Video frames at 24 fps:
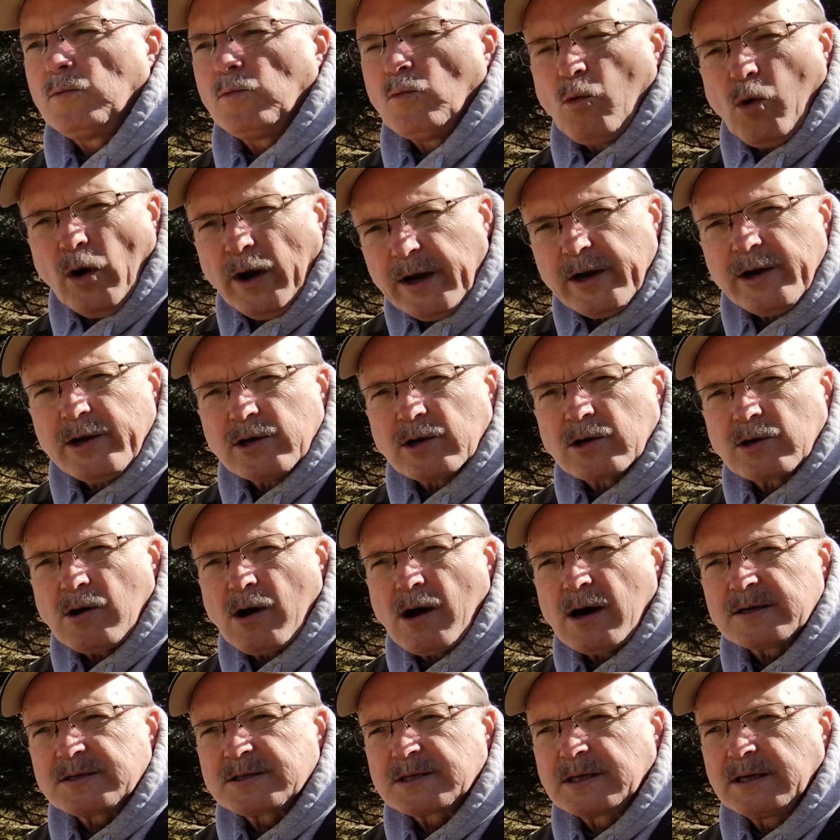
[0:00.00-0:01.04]
What are your
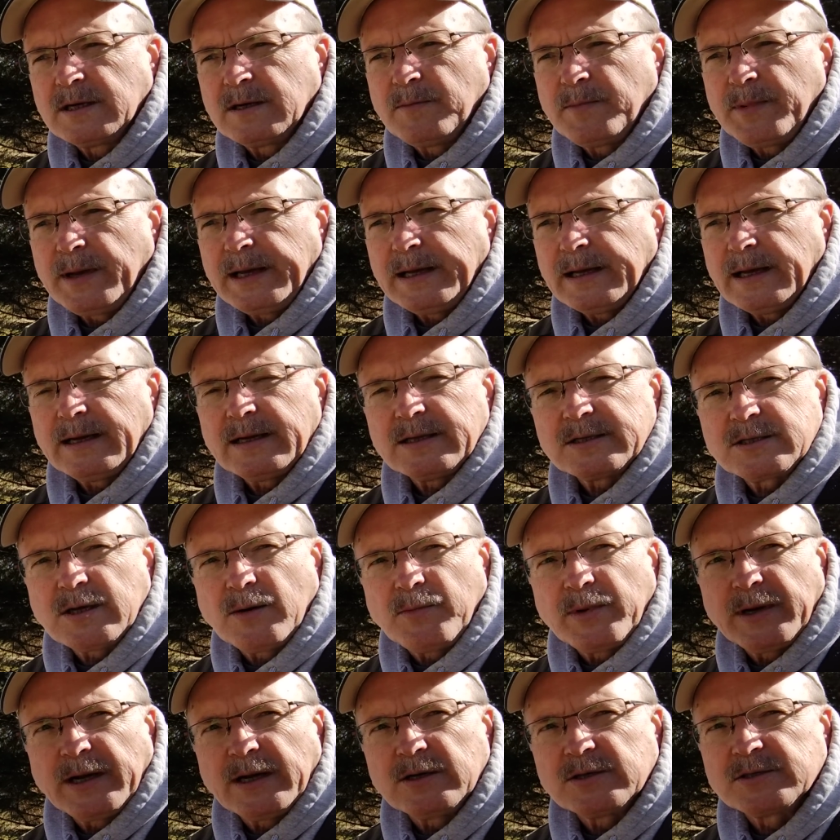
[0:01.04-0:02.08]
costs going to be? And as
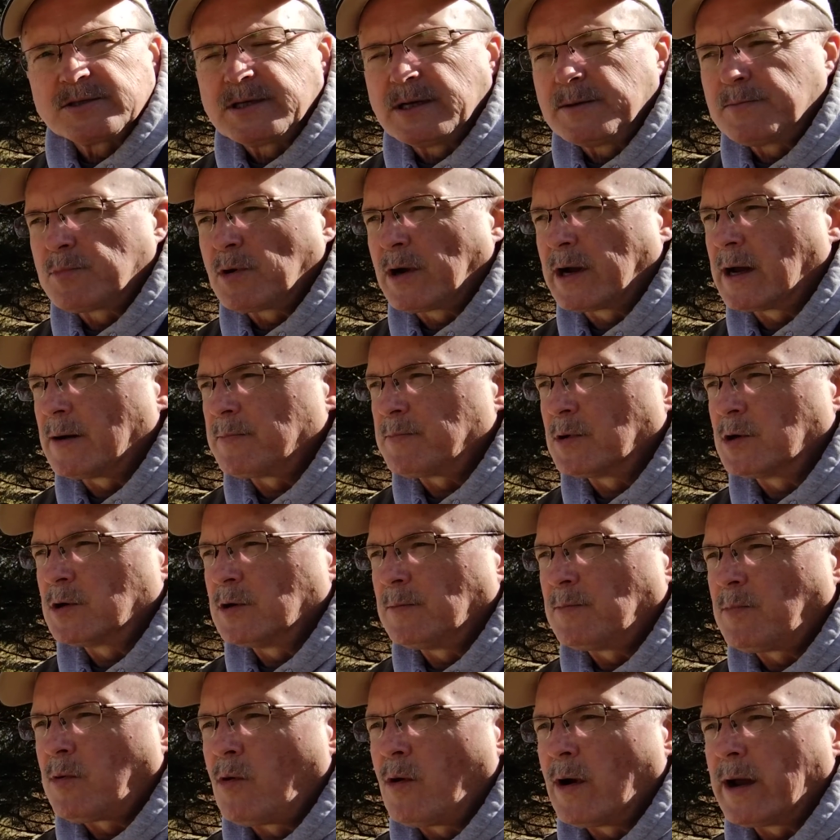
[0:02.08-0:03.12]
someone else did bring up a
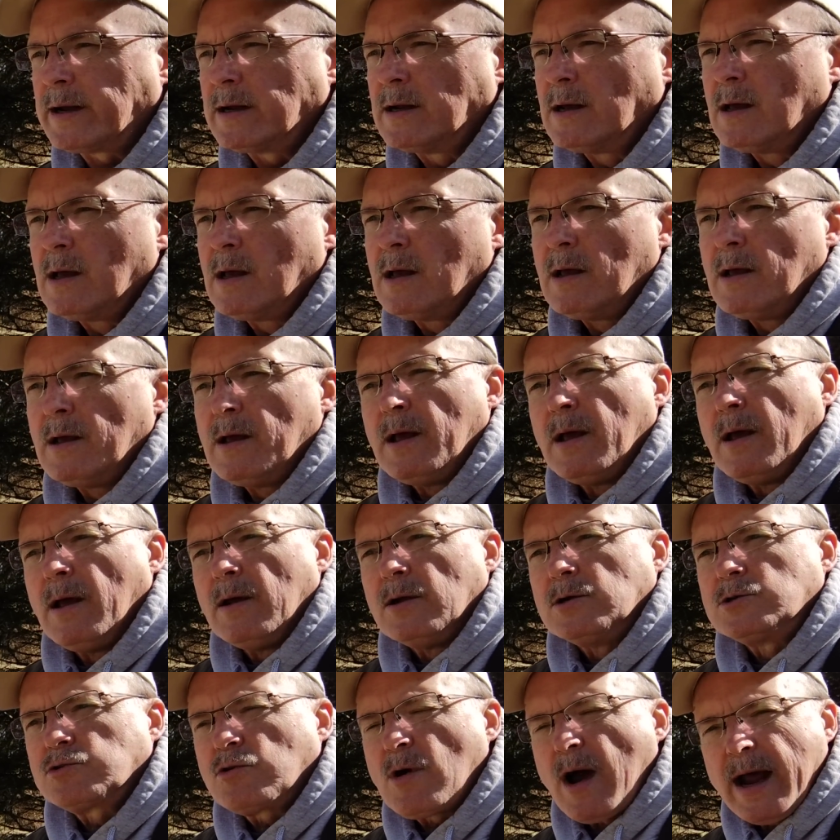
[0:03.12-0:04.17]
good point,
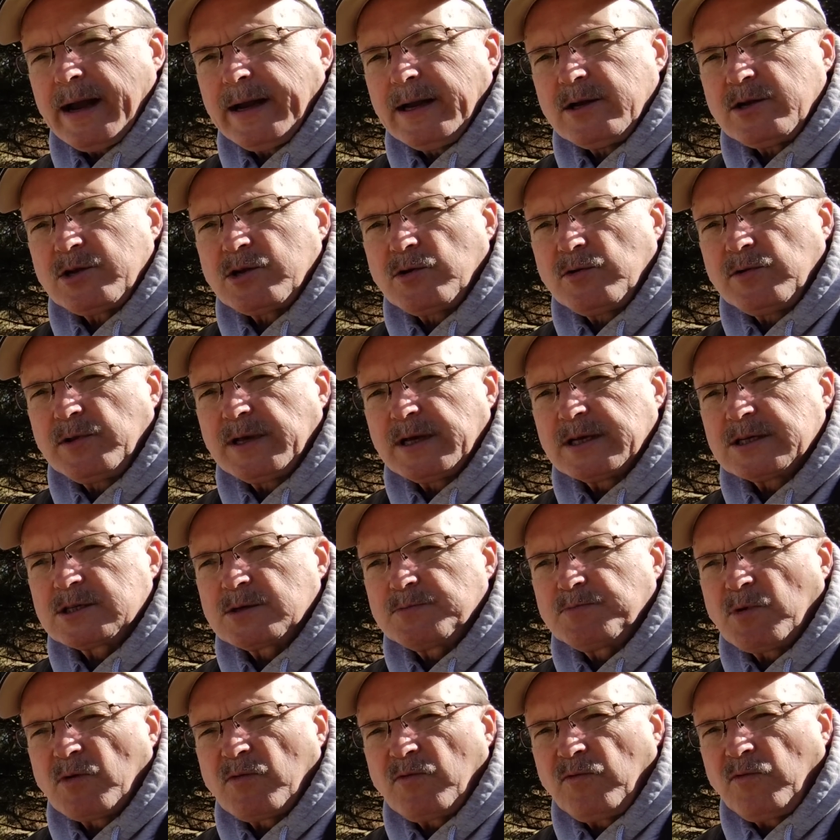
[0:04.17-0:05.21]
try to do this
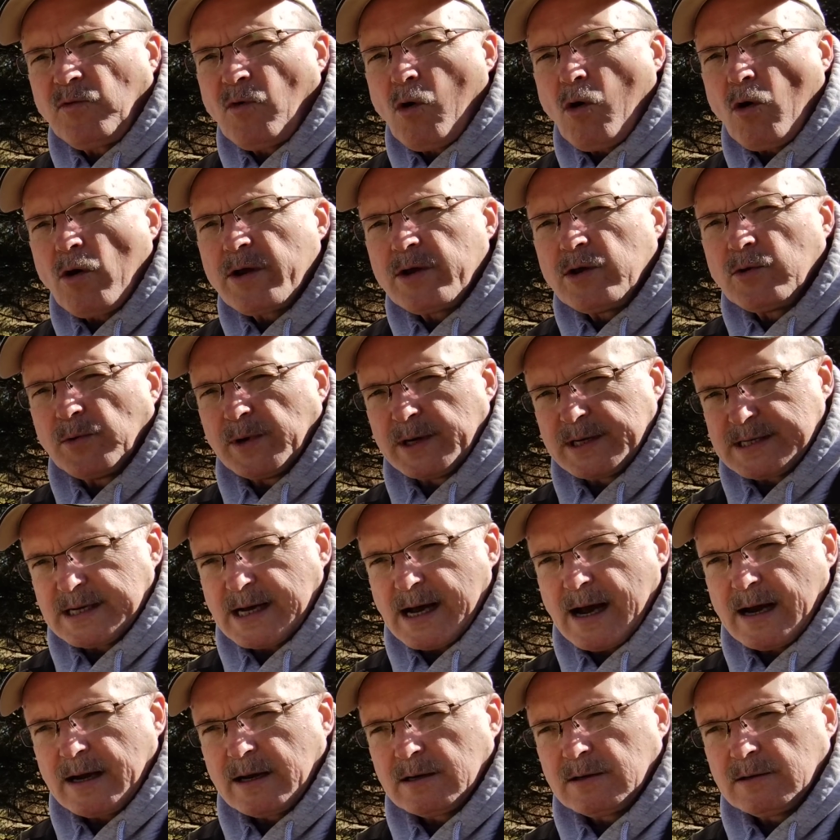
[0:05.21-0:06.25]
before you
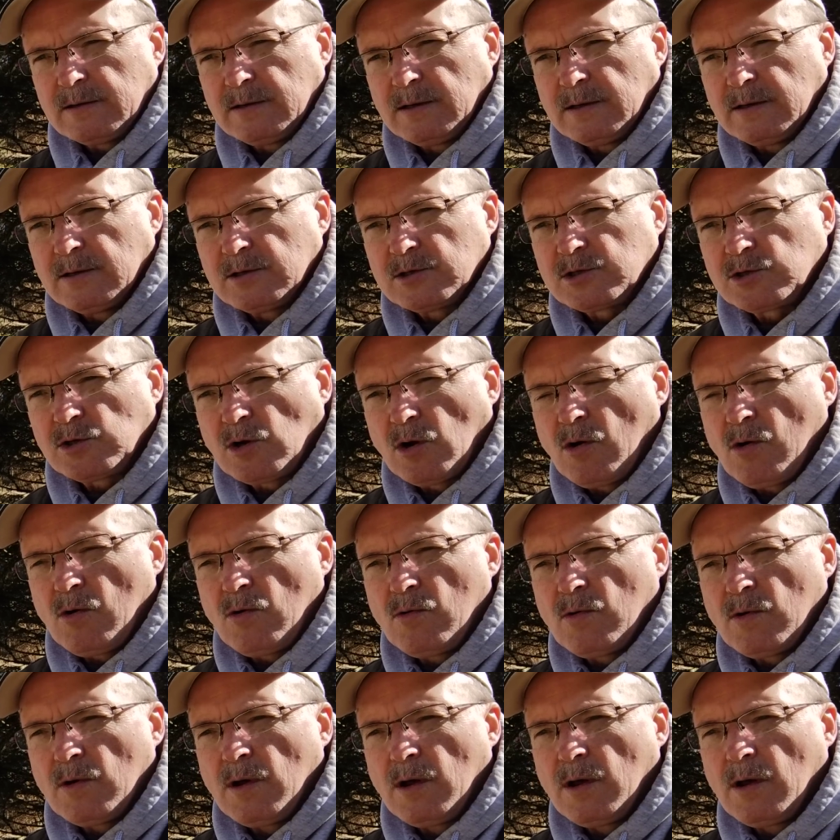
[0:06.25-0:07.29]
retire.
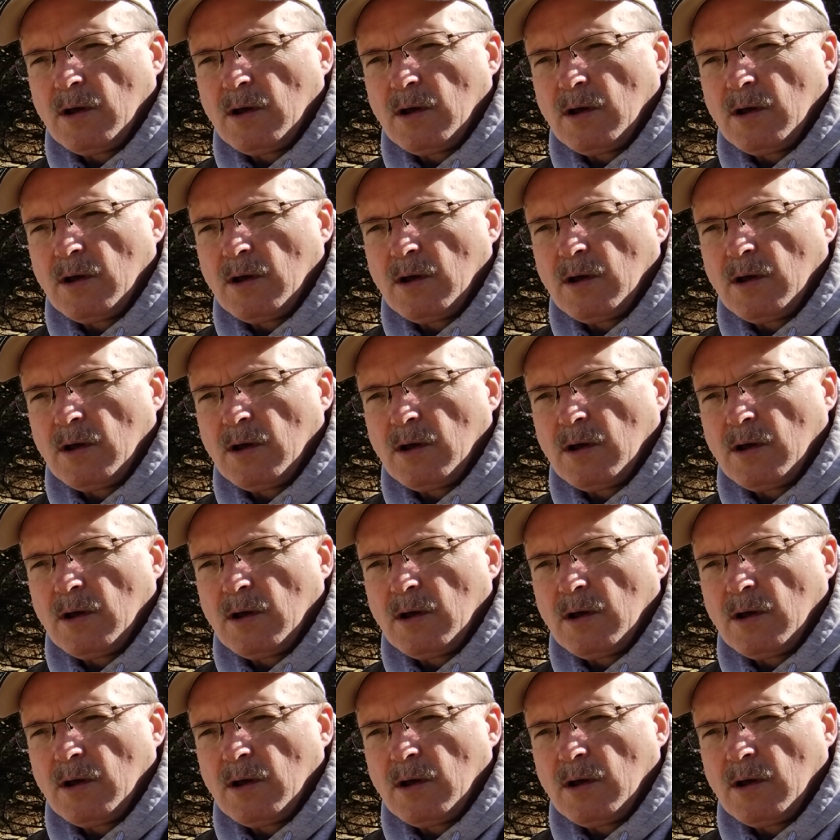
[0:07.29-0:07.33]
So,